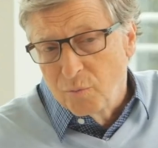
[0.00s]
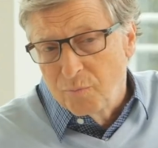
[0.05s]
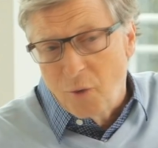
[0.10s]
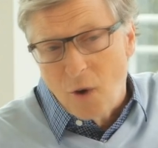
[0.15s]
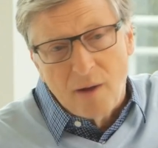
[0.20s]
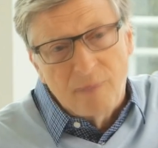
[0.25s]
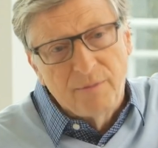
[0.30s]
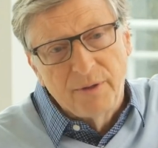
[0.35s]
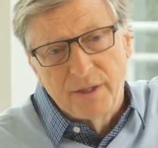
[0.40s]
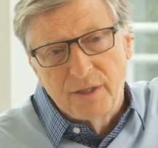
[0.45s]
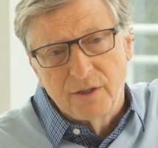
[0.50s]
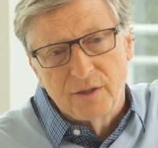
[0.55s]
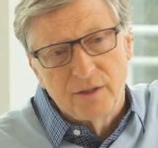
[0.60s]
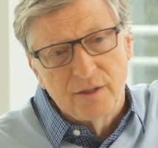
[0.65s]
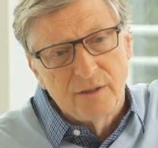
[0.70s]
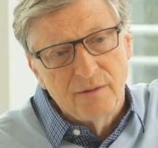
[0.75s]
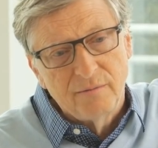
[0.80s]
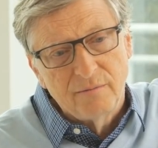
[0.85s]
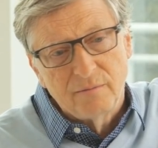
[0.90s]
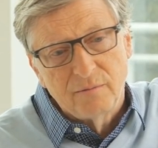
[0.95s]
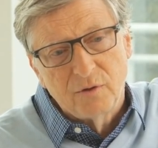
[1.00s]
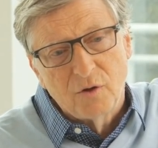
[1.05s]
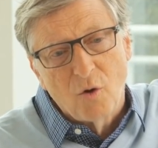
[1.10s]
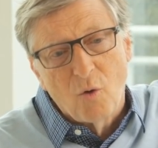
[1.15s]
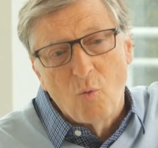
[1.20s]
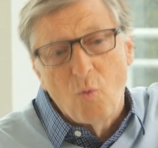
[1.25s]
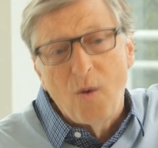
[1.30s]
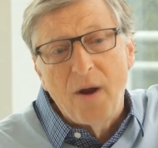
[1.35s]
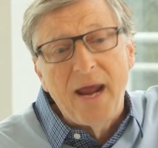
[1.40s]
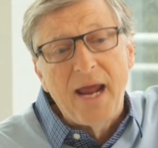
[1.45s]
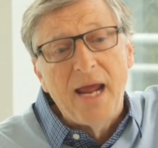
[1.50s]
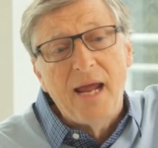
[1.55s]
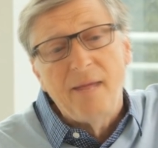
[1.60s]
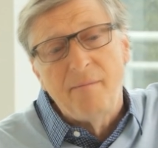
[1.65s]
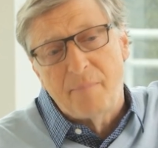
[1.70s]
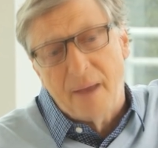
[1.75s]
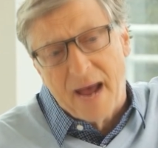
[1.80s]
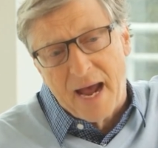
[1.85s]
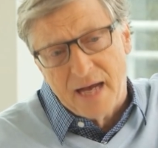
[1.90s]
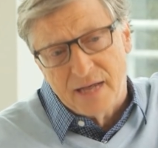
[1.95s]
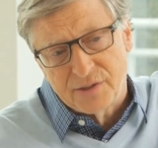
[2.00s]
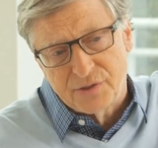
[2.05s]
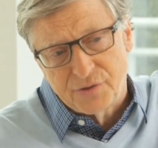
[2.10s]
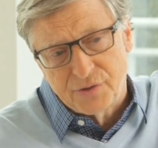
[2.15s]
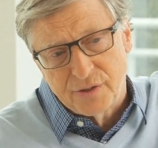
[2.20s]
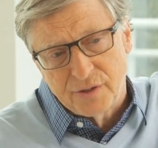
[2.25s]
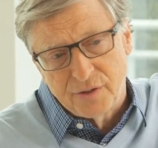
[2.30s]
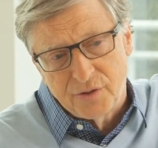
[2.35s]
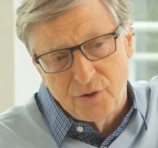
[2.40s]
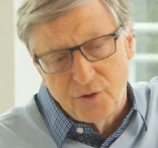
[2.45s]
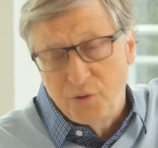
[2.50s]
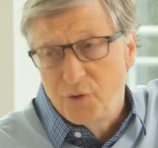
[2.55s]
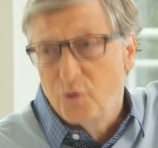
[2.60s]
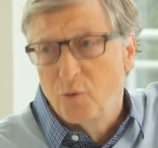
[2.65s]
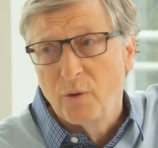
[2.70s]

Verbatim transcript: we're probably going to go way past the 2